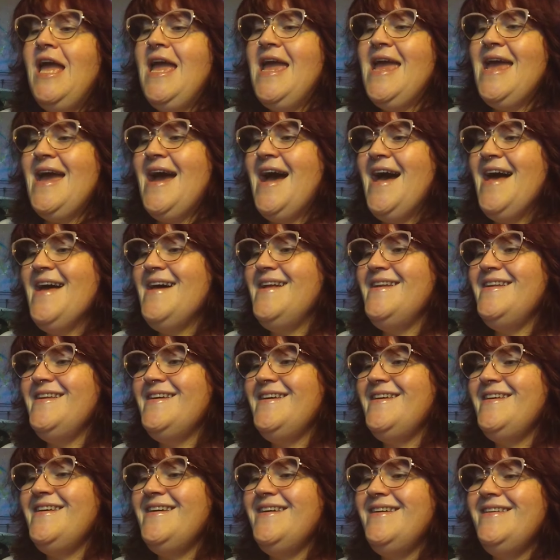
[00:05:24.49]

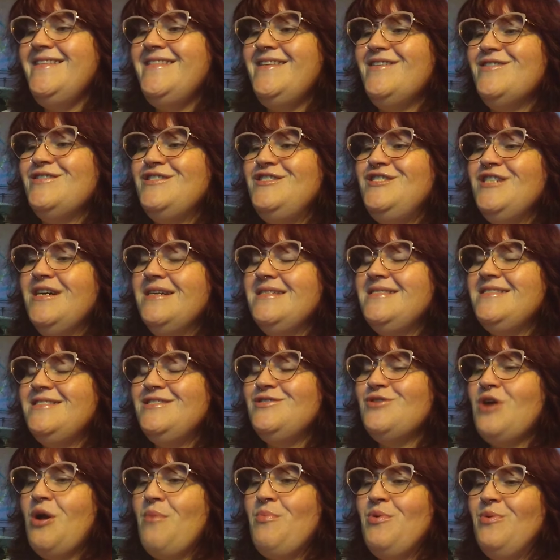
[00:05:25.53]
and they're
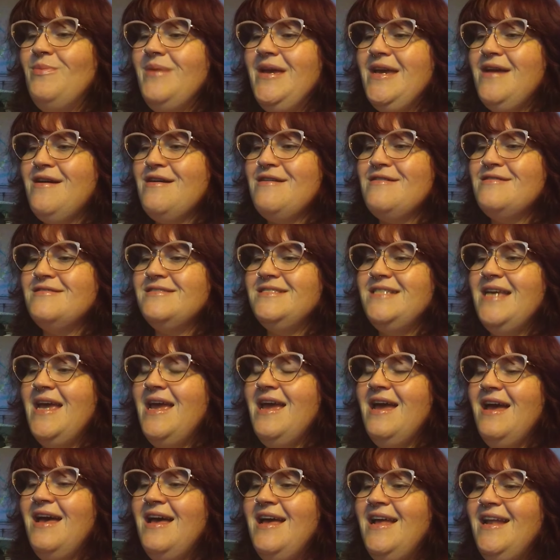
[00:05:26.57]
just troublemakers
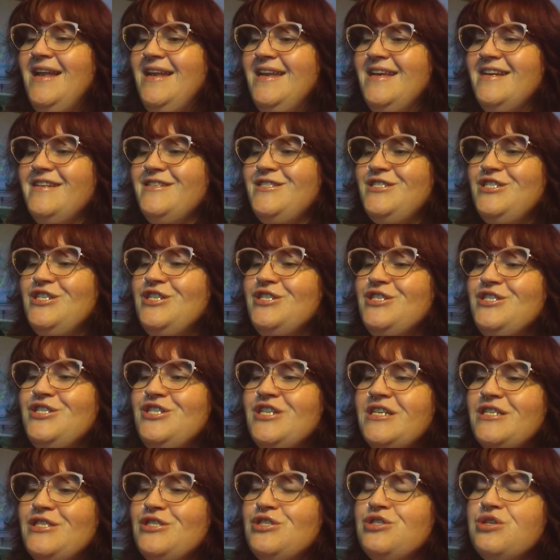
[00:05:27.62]
and she's
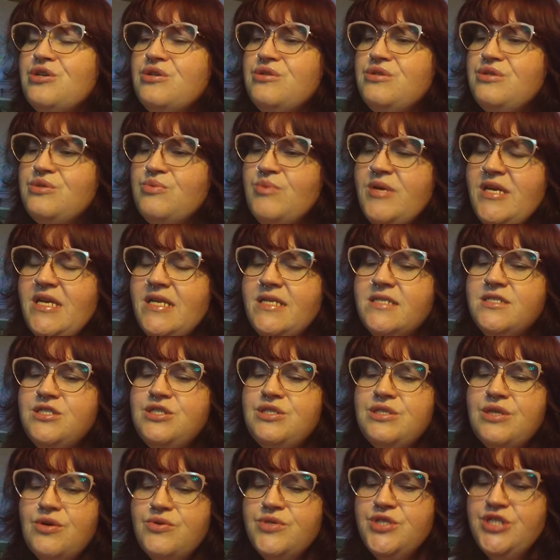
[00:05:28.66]
just so sweet and
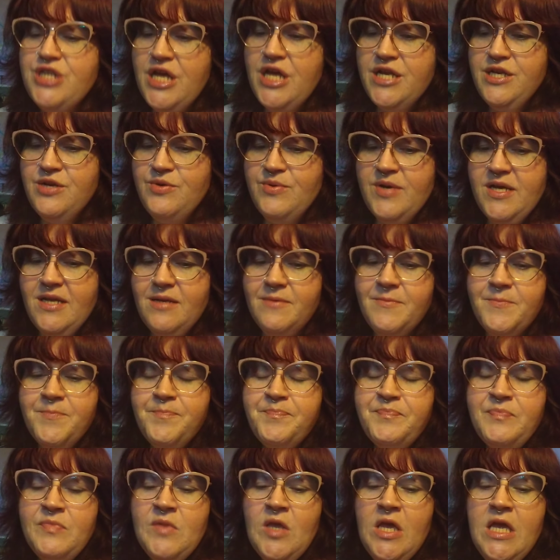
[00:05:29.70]
so genuine
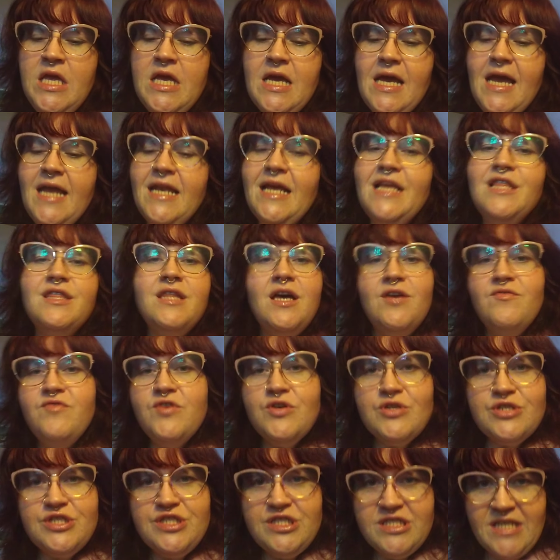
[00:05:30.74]
and I love
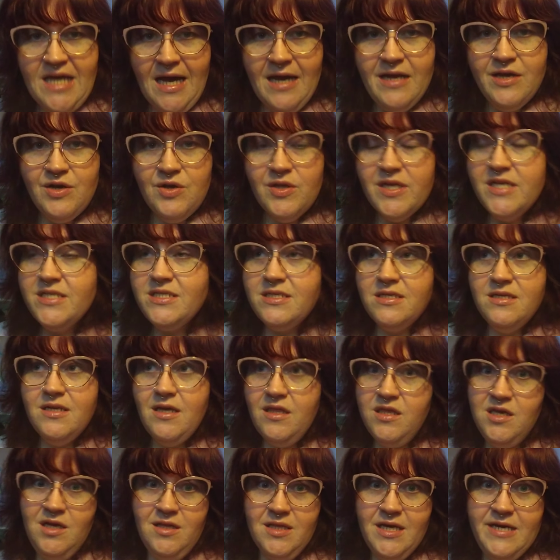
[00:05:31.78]
her style. It's
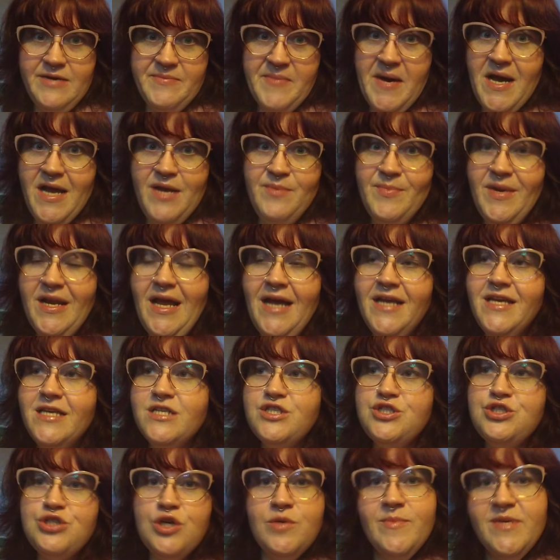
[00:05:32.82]
nothing like mine, but I get
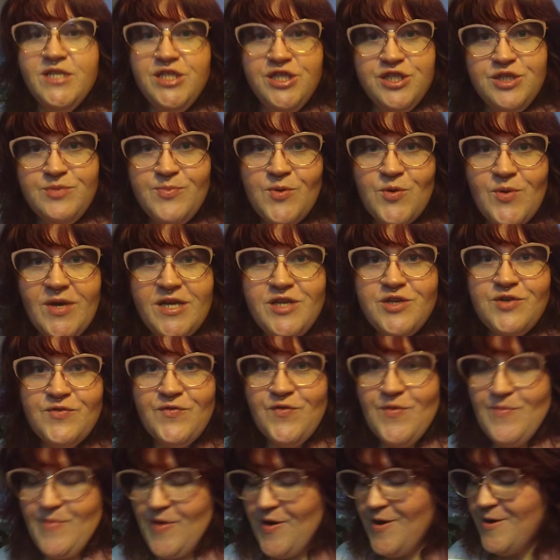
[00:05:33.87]
so much inspiration
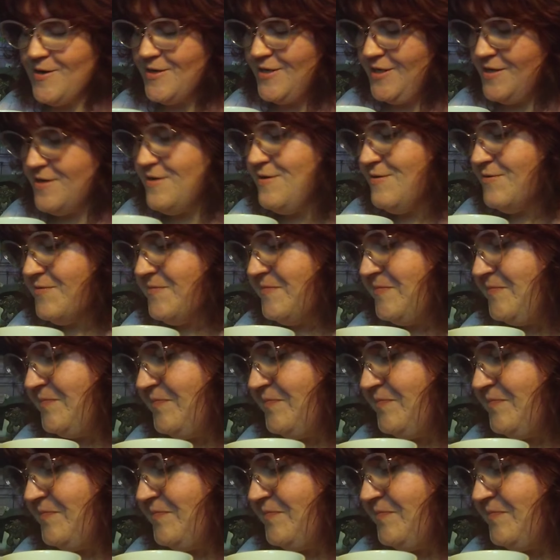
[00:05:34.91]
from her too.